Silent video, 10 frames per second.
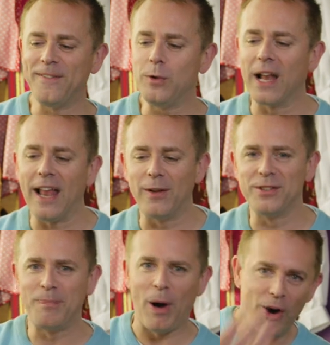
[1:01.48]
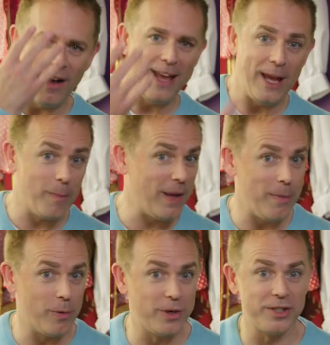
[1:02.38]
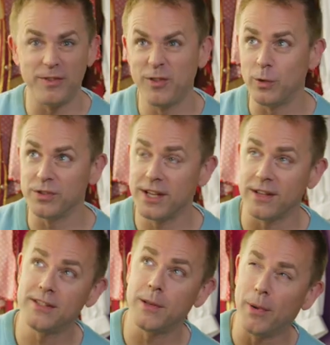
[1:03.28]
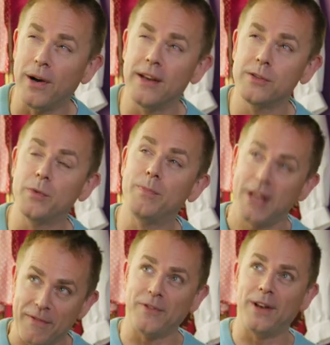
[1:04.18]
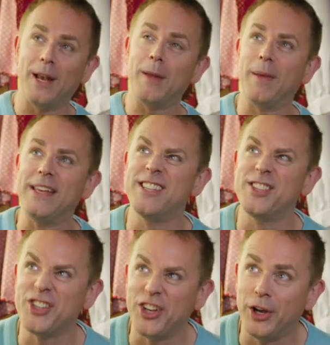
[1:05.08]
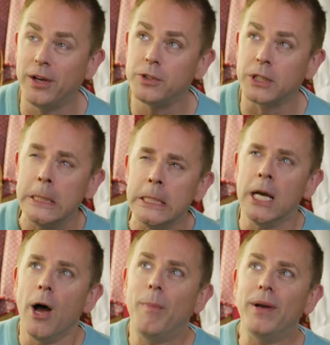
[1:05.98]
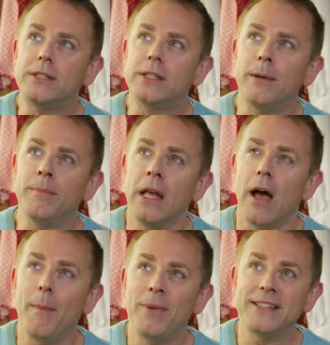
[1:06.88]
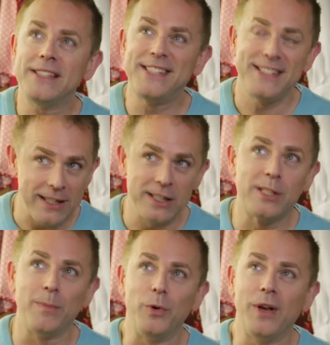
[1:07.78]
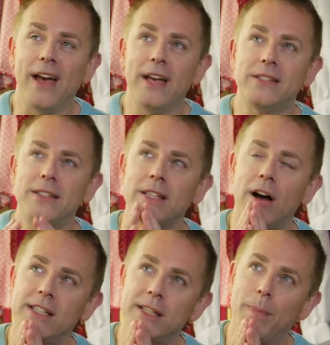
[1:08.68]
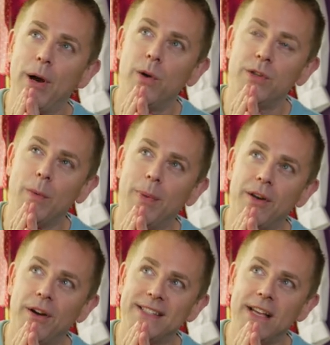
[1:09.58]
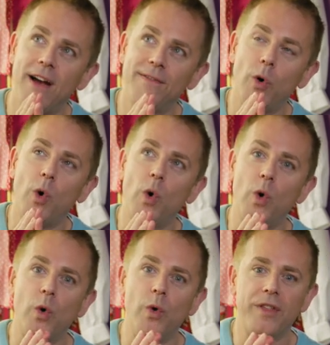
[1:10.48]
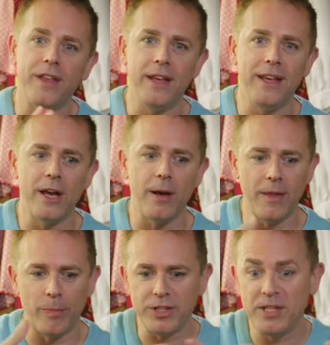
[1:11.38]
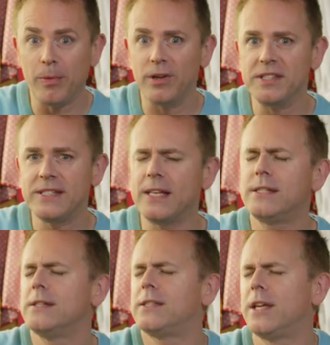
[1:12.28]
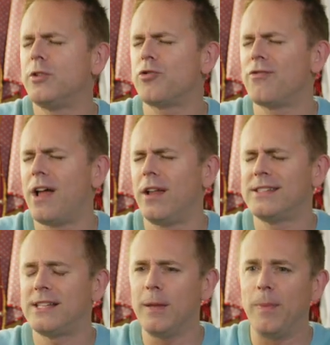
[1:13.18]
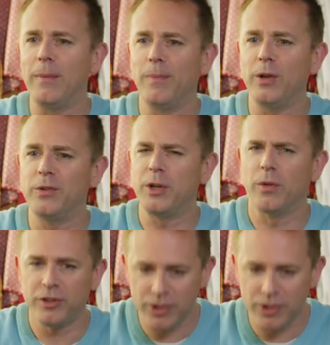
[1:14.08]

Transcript: few clowns pieing people, because, of course, custard pies would definitely be dessert. But um, amongst the sensible guests, I suppose it would be nice to have all the uh, the pretty princesses, Cinderella, Sleeping Beauty, although